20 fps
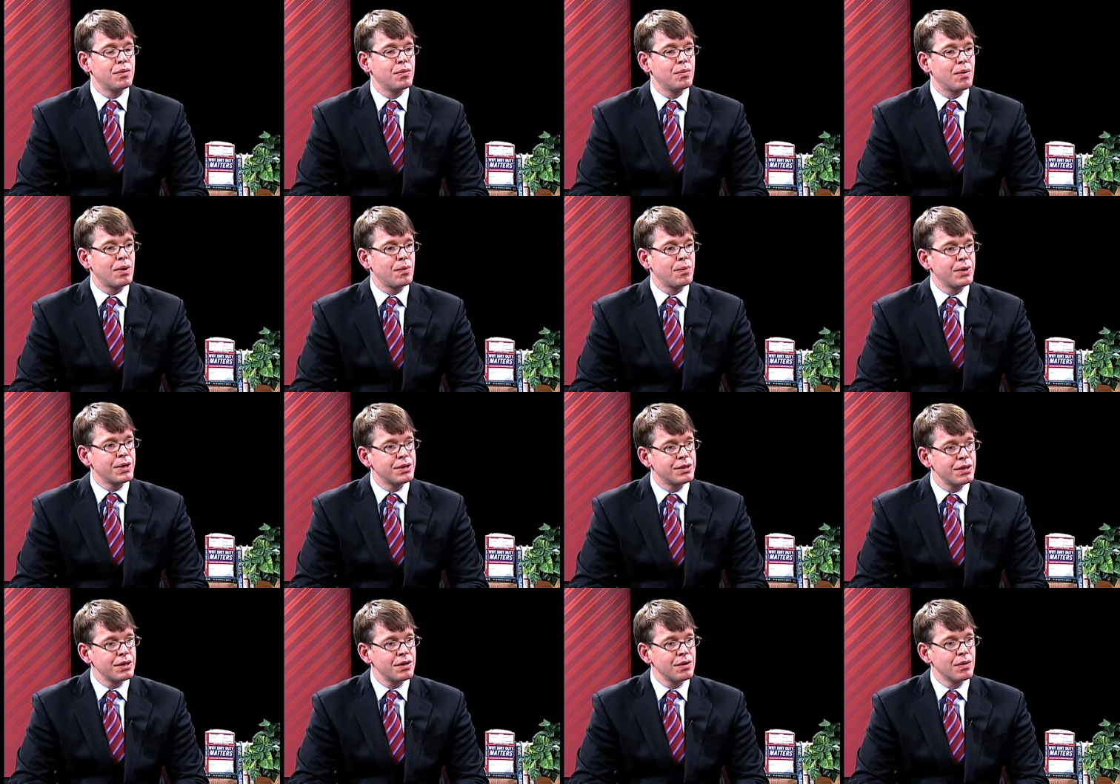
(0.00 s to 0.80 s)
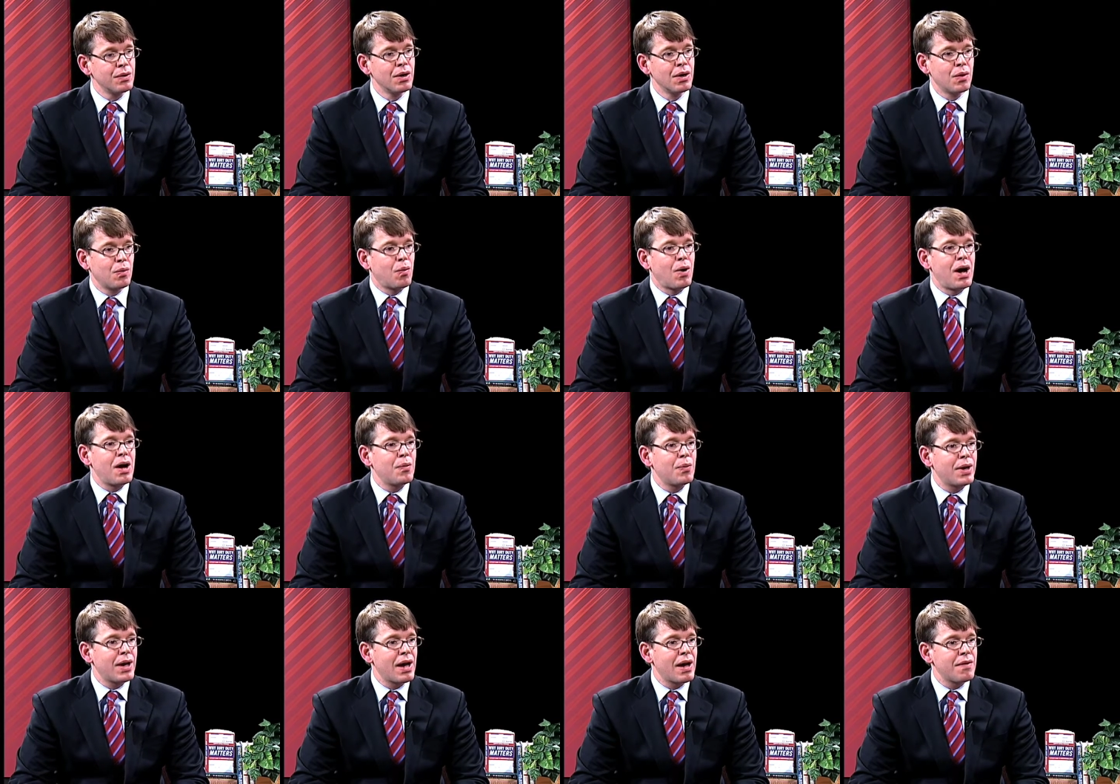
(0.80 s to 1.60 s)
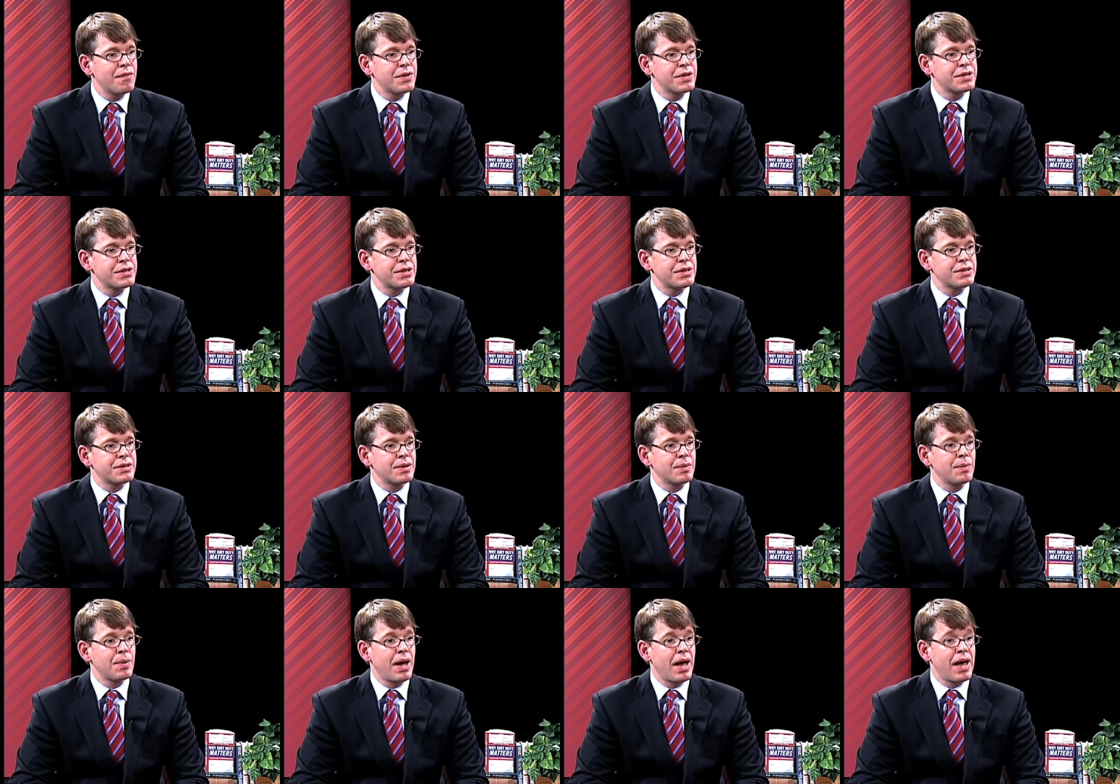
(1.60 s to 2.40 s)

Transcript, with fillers: what we do, why we have this system.